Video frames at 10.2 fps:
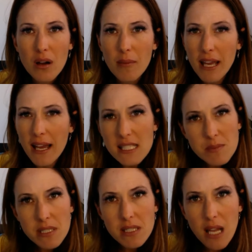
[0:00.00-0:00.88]
my
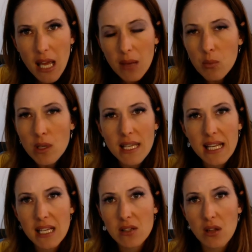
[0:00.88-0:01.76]
husband and I weren't
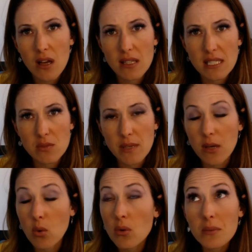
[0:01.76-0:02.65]
getting along this
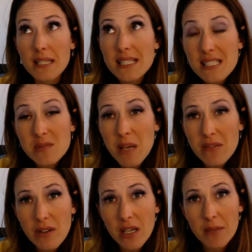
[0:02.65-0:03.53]
week, or we didn't
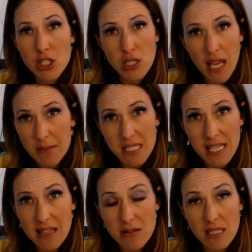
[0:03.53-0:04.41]
spend very much time
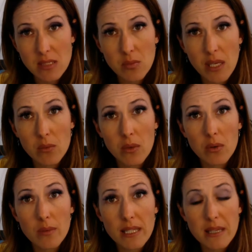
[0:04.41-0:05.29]
together this week. We
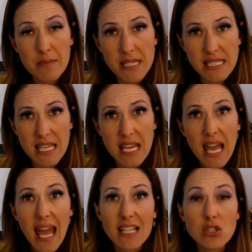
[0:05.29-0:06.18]
were really busy.
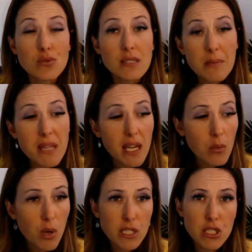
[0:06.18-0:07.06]
And so something
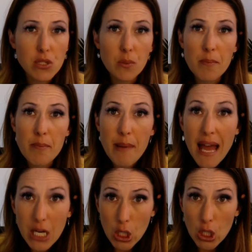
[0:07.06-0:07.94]
I want to do
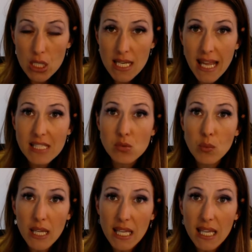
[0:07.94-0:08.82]
better
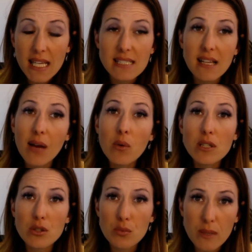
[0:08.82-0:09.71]
next week is I
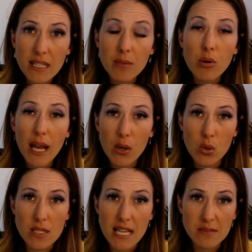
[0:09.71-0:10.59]
want to really
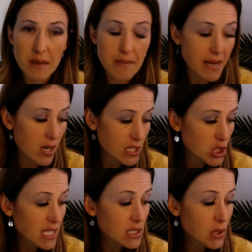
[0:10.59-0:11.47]
prioritize my
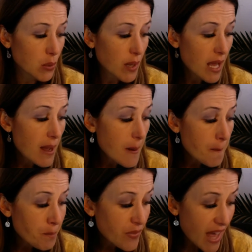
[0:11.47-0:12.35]
marriage. And so
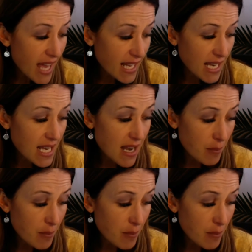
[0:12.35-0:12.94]
then